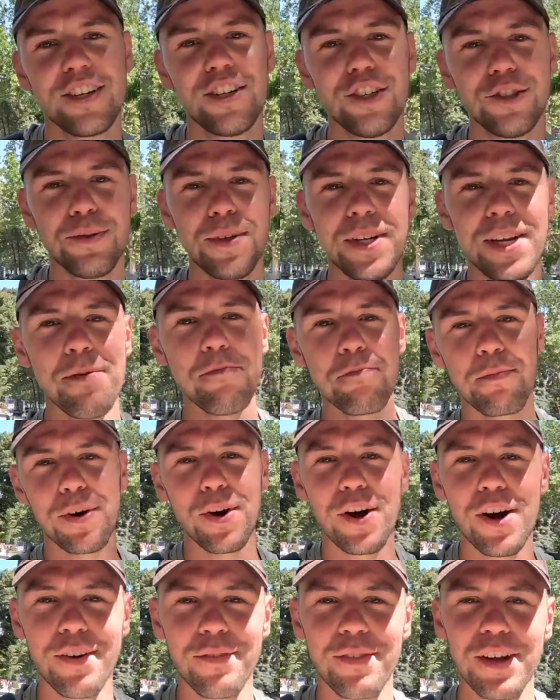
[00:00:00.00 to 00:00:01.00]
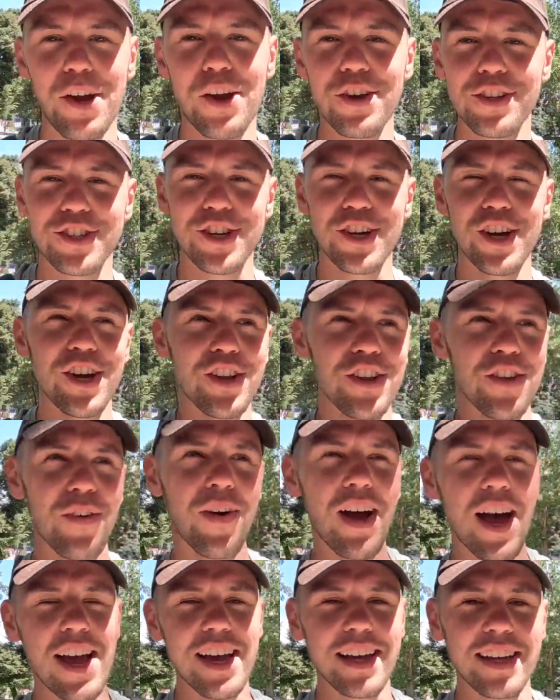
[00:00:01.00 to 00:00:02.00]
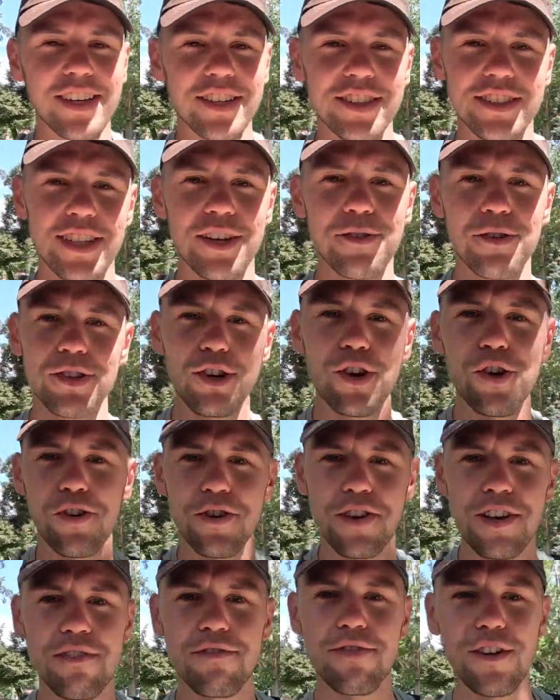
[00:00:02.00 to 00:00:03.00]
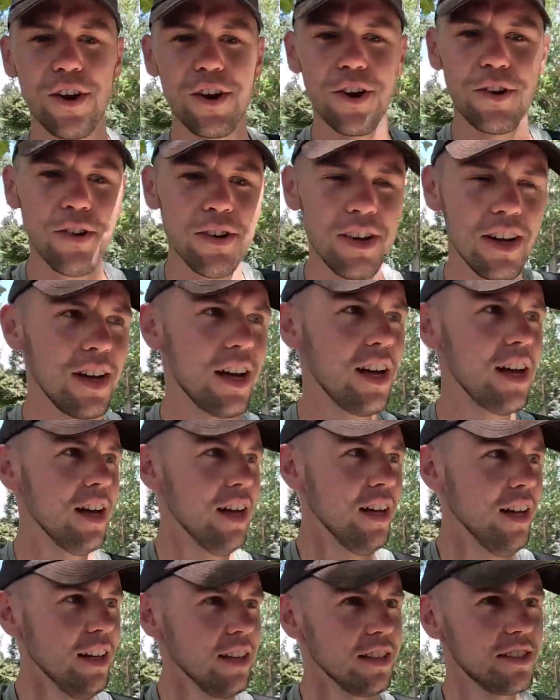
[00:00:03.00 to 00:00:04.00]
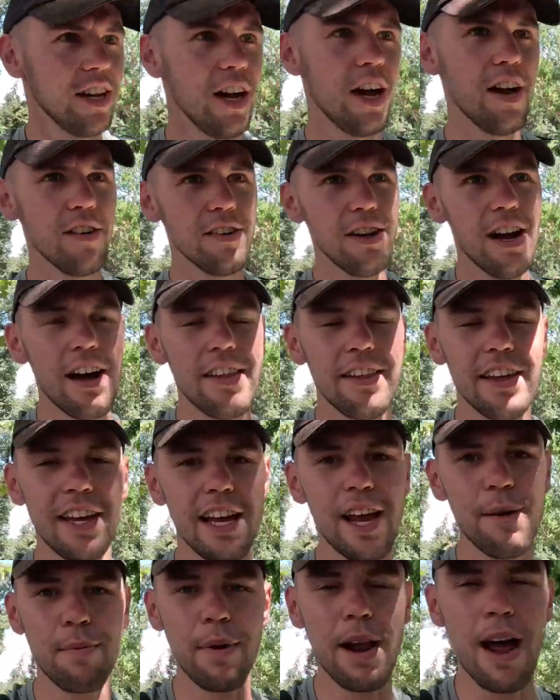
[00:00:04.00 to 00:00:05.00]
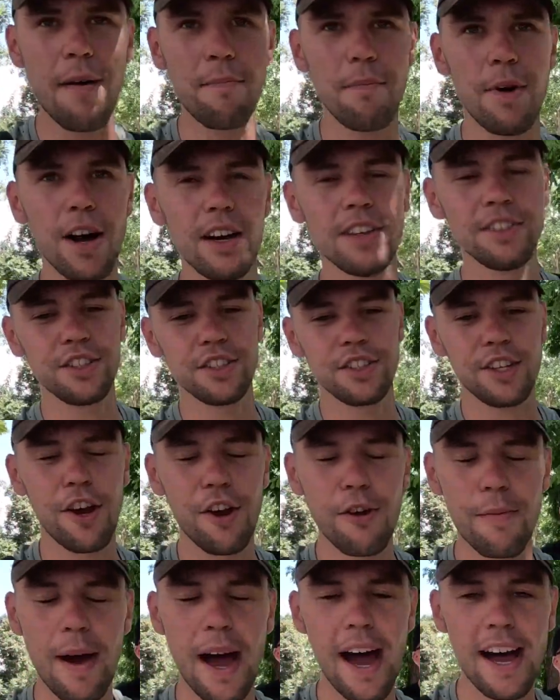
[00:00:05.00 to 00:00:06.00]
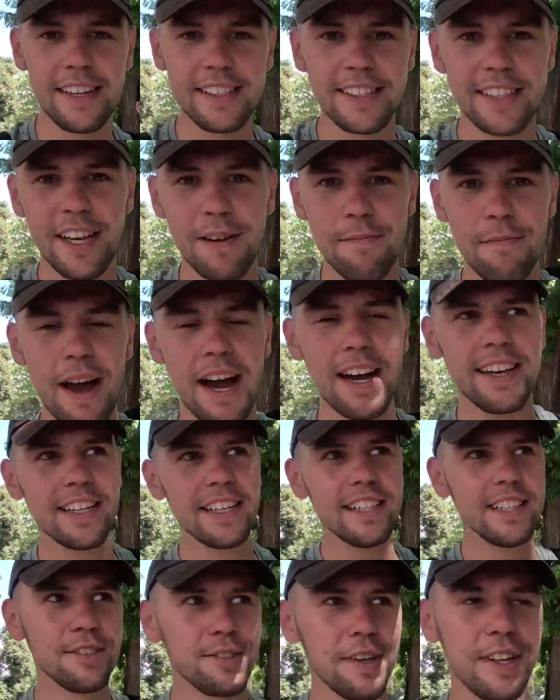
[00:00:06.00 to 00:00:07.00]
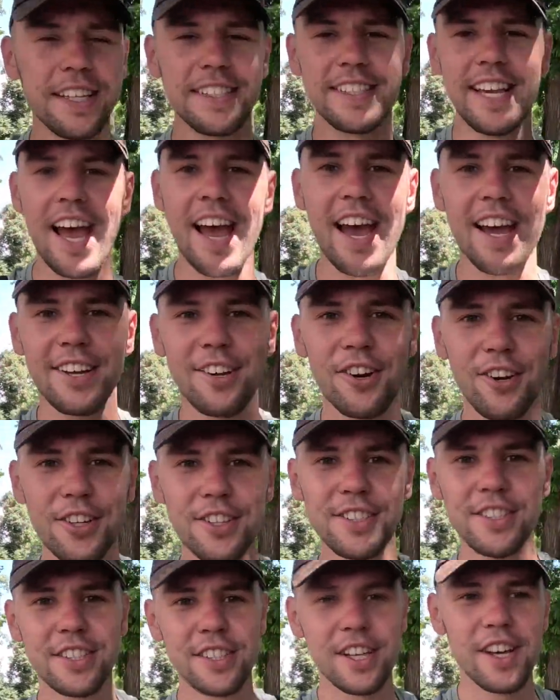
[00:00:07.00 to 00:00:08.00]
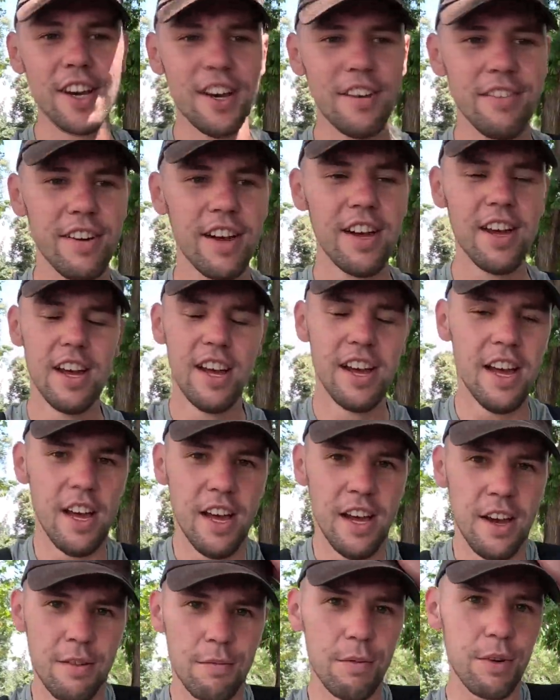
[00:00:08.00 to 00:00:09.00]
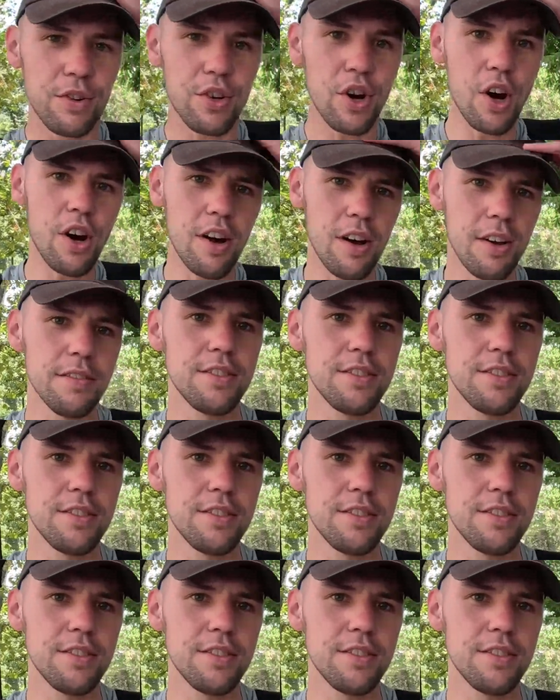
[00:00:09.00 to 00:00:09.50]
Because we didn't book, we got turned away because they were already full. So I think our plan might just go back, sit in Mackey's where there's aircon and stuff. We've got